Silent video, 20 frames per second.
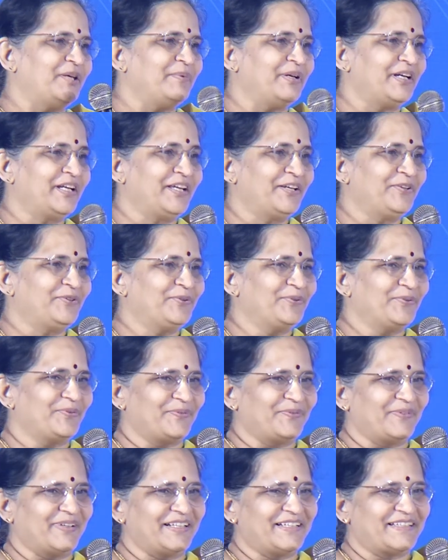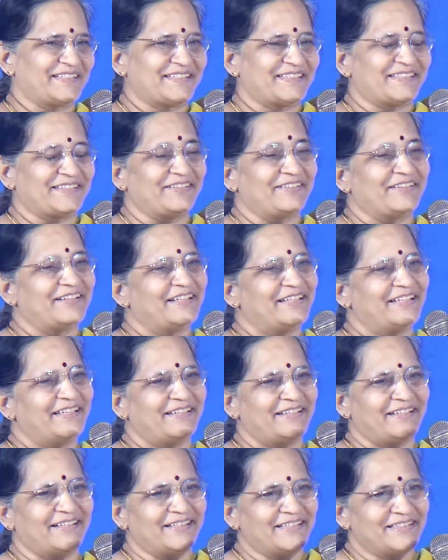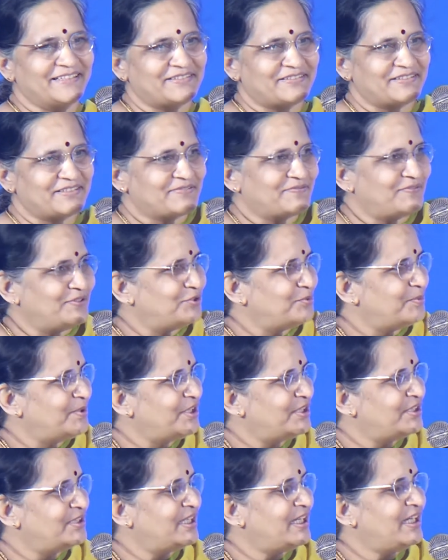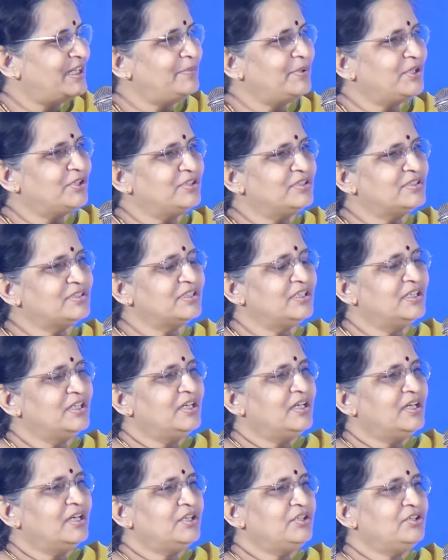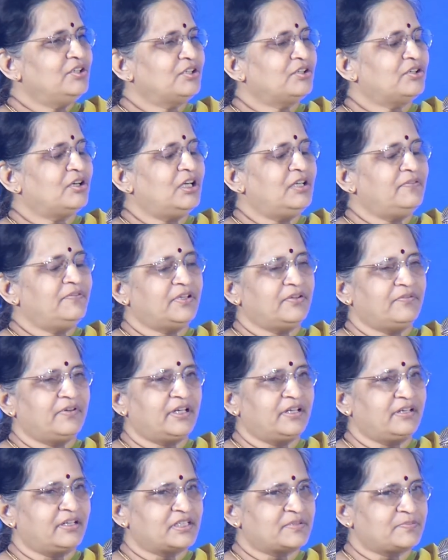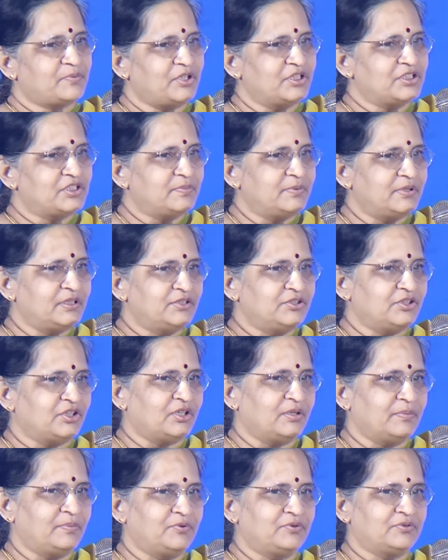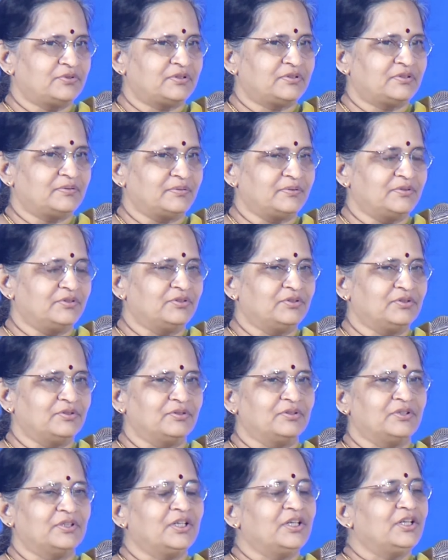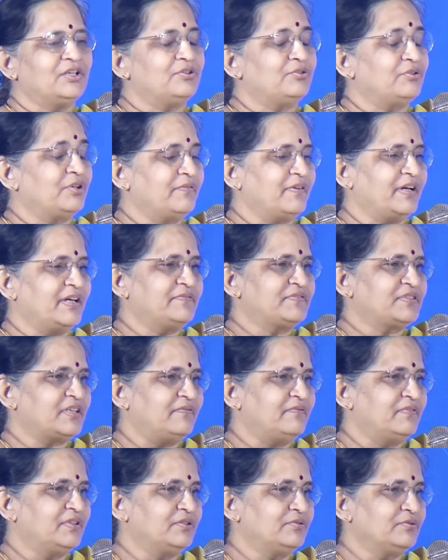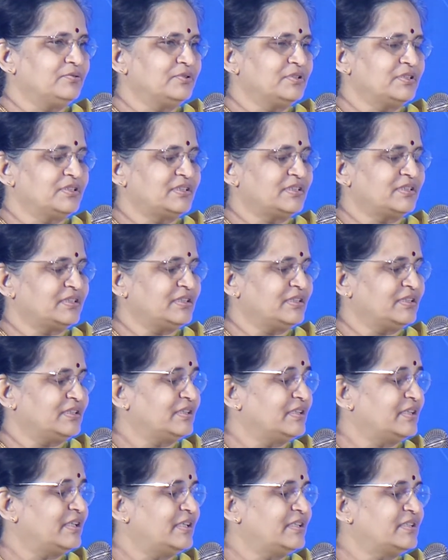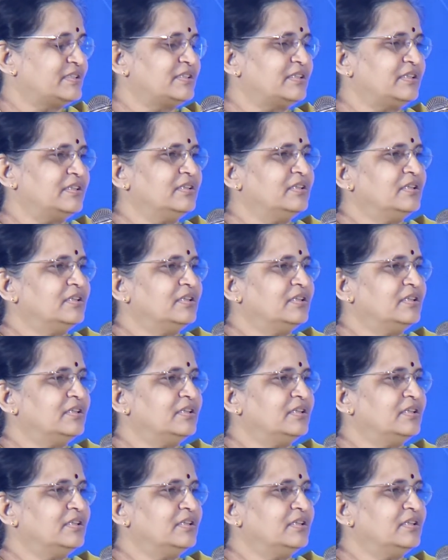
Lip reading: and I know it's really, really stressful to be on that, because you're called for a very responsible job to, to revive someone who is arrested.